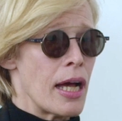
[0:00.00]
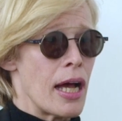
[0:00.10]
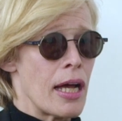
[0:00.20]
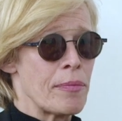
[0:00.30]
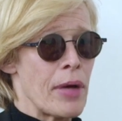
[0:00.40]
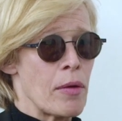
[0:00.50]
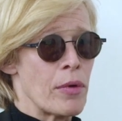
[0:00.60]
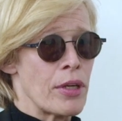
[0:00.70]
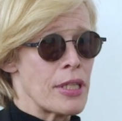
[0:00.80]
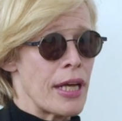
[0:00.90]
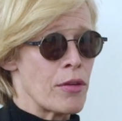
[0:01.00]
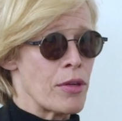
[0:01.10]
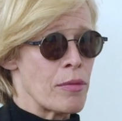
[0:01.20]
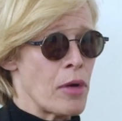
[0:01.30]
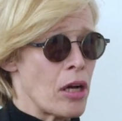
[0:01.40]
I work together
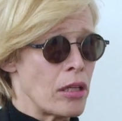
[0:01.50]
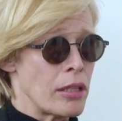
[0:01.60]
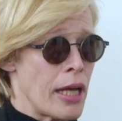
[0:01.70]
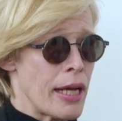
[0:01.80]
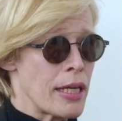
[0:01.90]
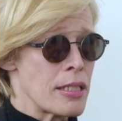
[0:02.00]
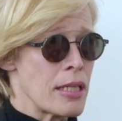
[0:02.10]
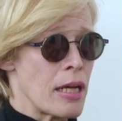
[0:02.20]
with Model Alliance.